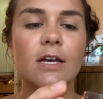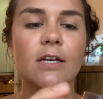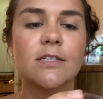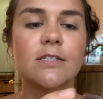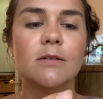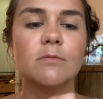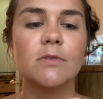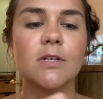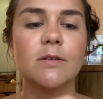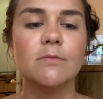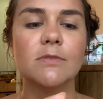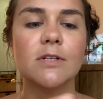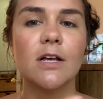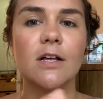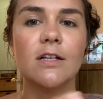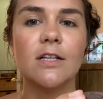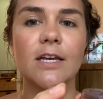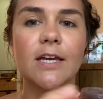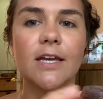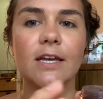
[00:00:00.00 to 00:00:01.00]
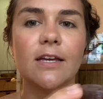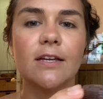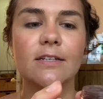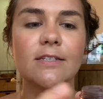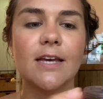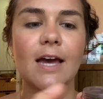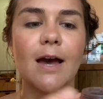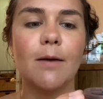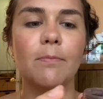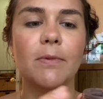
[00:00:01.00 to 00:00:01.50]
Sometimes I'll like
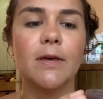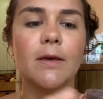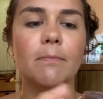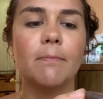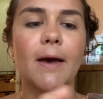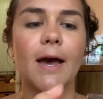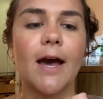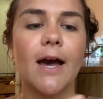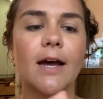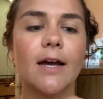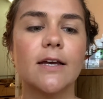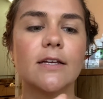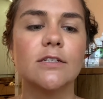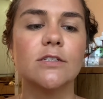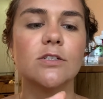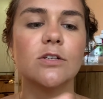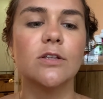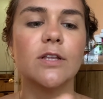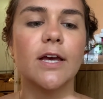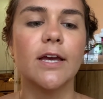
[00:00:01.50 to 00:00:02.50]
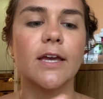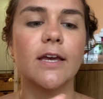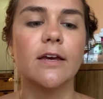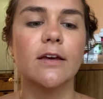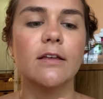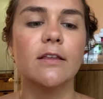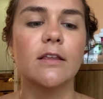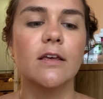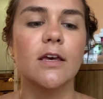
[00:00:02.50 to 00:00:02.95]
tap it back so like